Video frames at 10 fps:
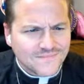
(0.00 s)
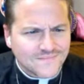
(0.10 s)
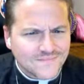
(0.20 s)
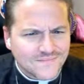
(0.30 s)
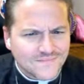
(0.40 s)

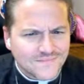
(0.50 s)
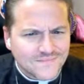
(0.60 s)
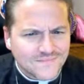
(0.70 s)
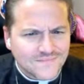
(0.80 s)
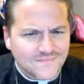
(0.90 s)

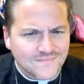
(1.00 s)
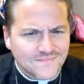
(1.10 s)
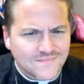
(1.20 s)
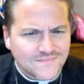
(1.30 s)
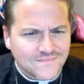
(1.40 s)

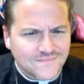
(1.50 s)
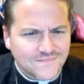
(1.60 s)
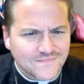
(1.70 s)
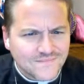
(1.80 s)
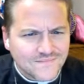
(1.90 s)

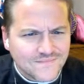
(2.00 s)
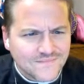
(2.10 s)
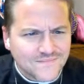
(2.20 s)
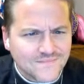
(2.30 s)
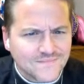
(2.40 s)

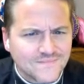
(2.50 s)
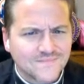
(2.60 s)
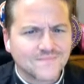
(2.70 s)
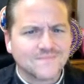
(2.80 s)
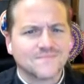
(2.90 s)

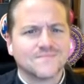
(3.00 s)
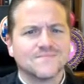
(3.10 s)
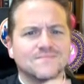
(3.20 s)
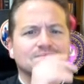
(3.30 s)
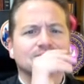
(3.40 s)

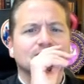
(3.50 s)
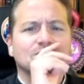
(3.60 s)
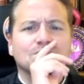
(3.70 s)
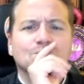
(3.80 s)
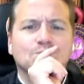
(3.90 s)

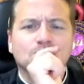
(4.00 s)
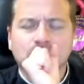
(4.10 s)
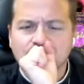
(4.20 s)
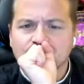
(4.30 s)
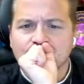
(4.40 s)
Nobody speaks.